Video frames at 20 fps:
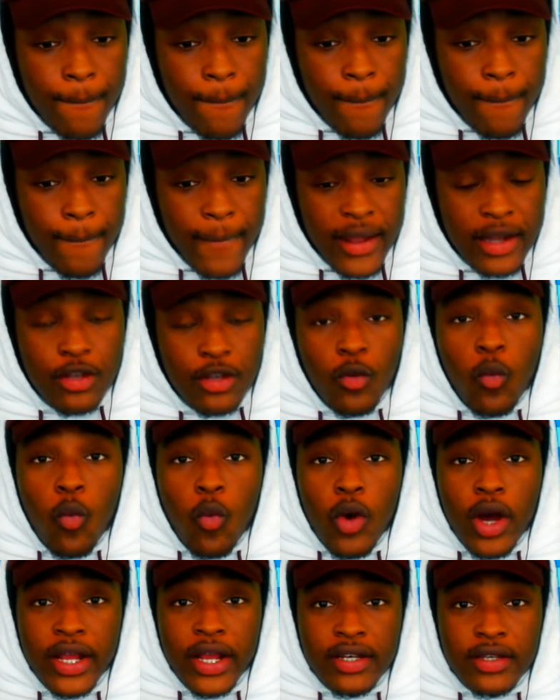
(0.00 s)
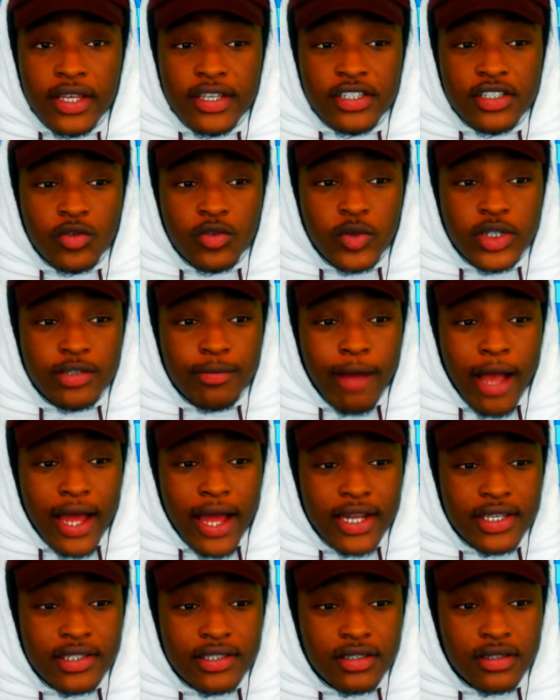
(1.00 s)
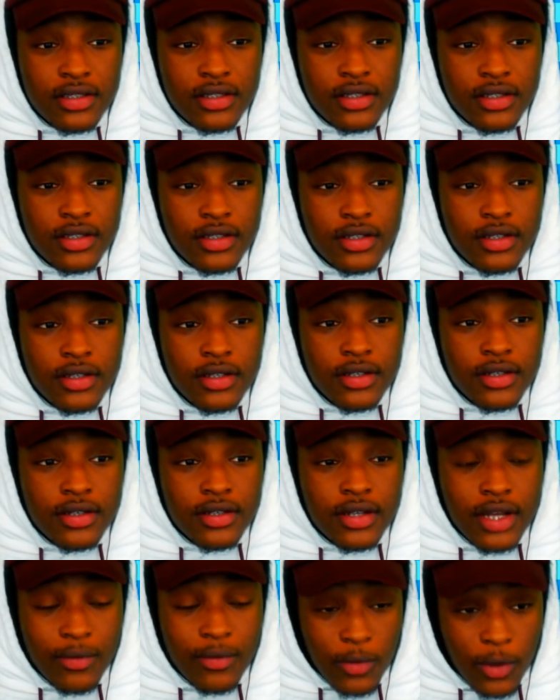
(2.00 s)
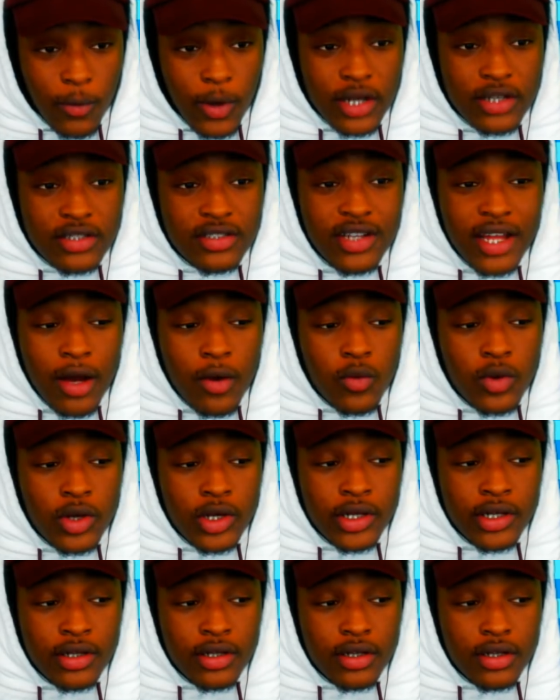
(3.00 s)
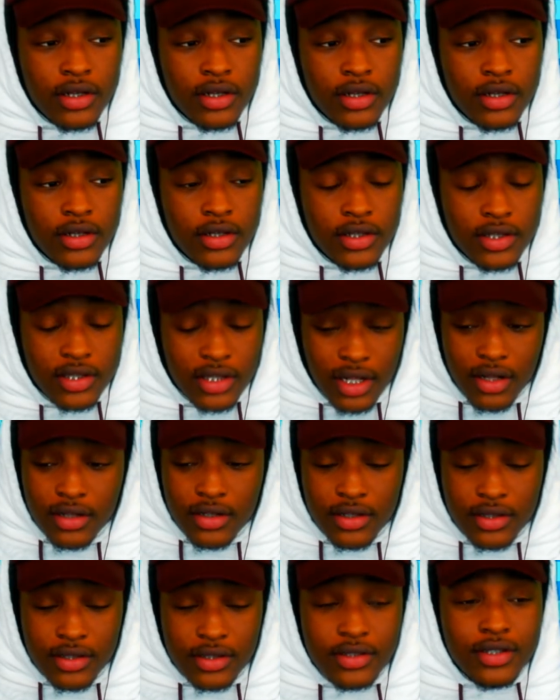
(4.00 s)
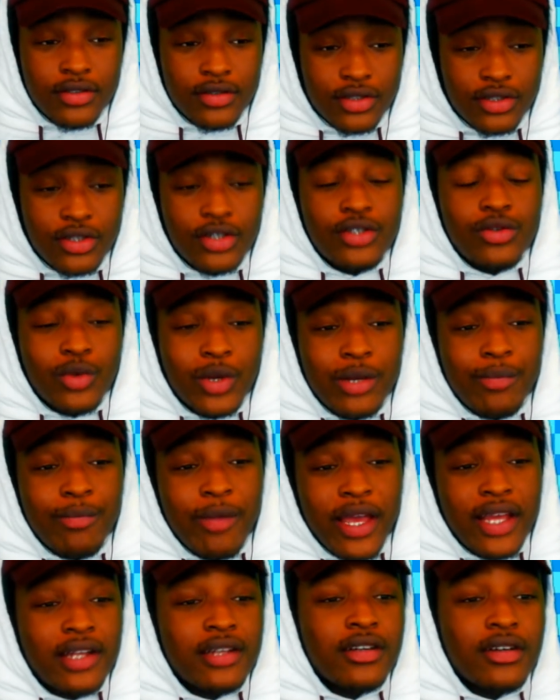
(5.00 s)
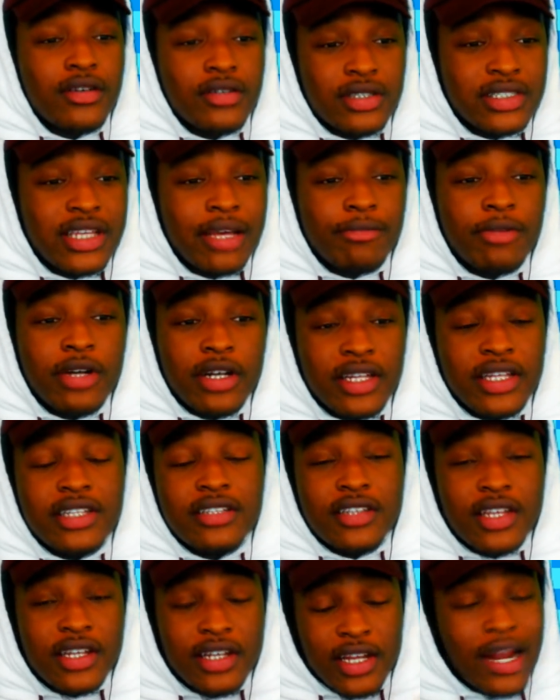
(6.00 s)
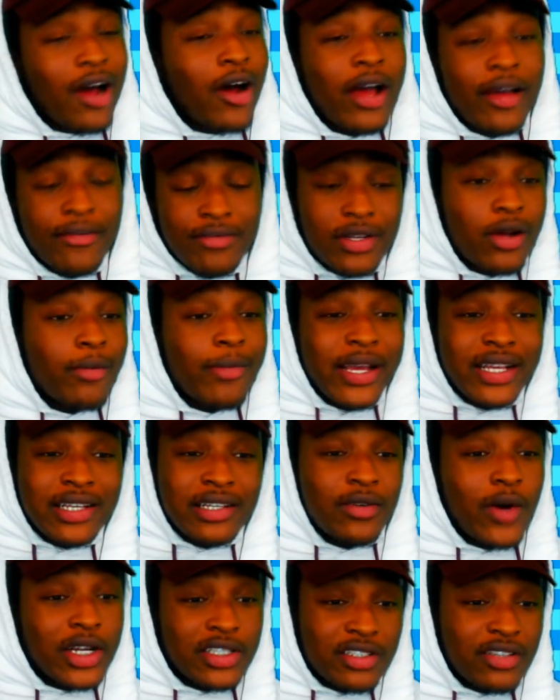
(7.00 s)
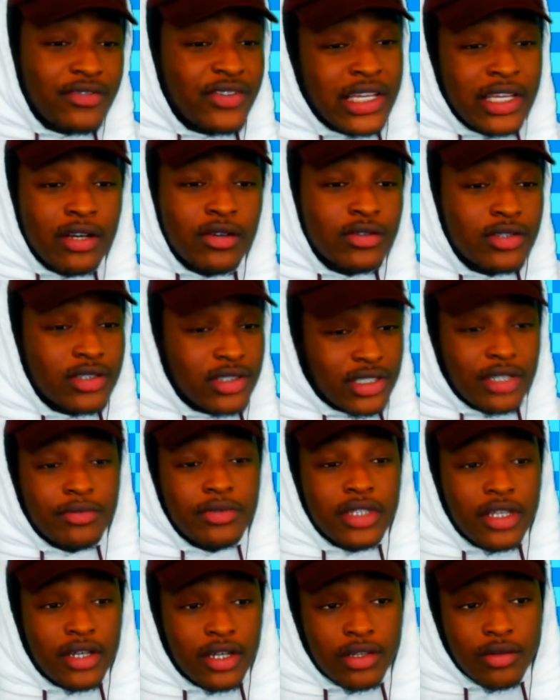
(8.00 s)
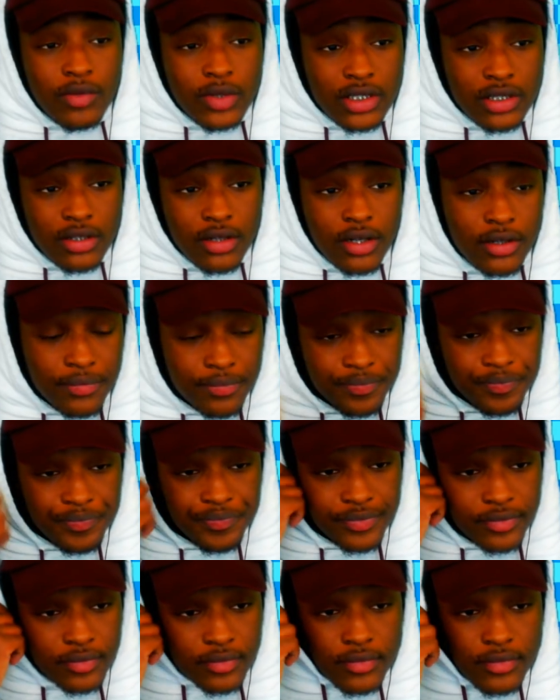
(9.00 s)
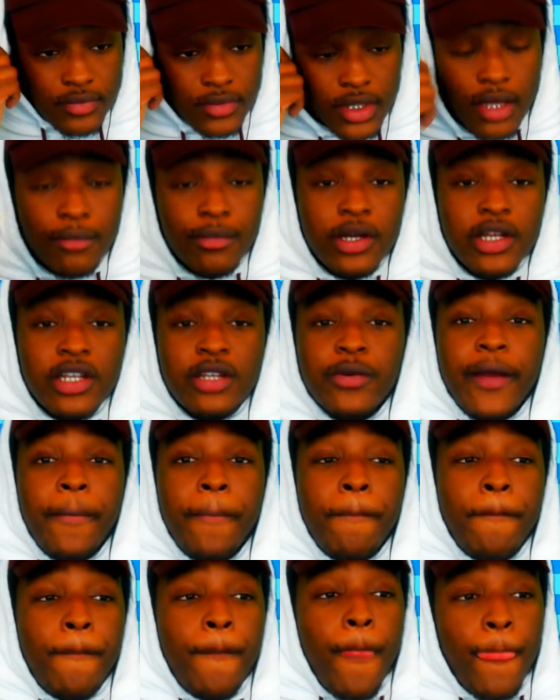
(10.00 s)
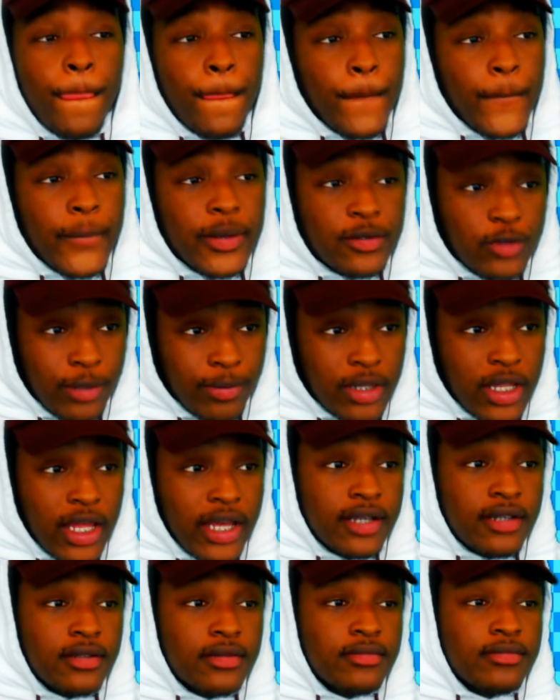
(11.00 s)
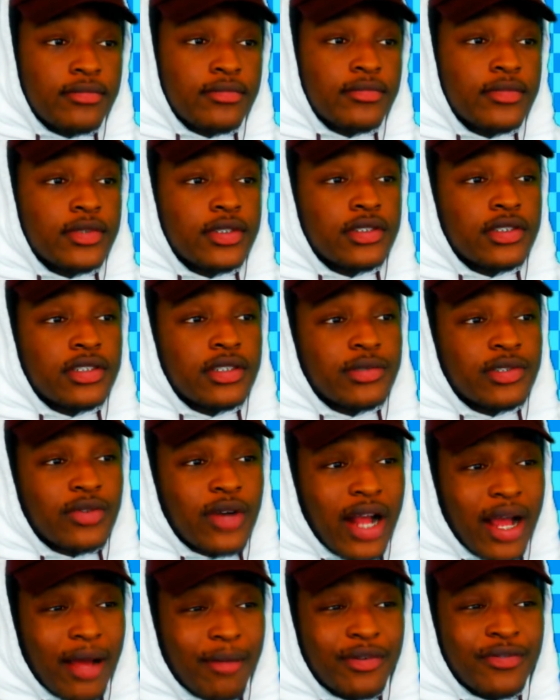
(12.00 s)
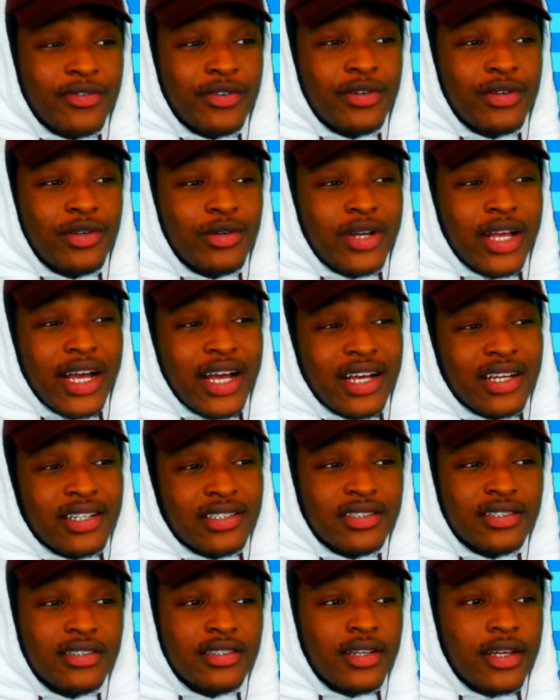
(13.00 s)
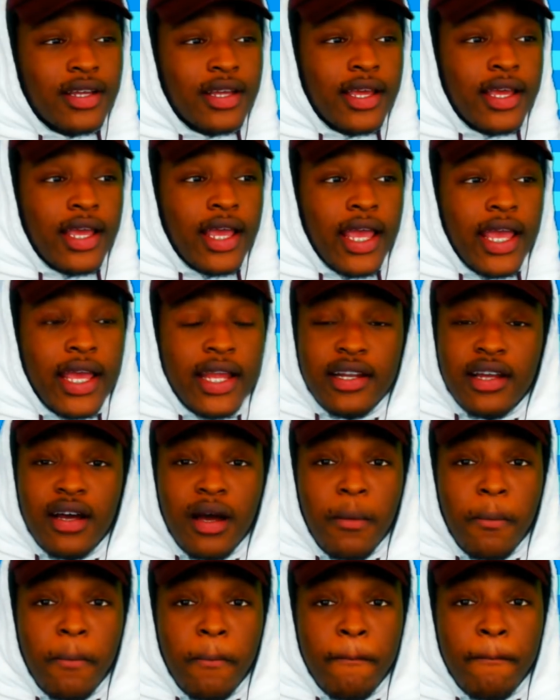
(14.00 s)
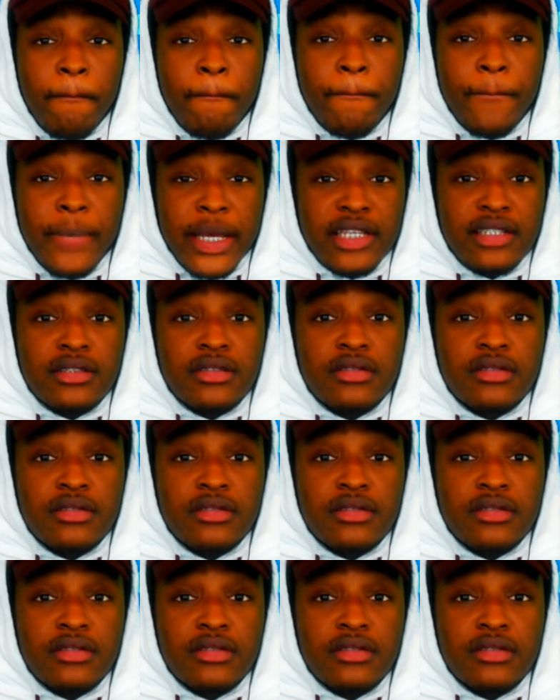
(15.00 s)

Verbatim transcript: and the one that switch bodies. I want to watch that one. Uh, those are the three main on uh, the top of the list, and then I'll have to go back and watch the video to see what the other ones are. But anyway, drop a like, subscribe if you're new, guys, and um, peace.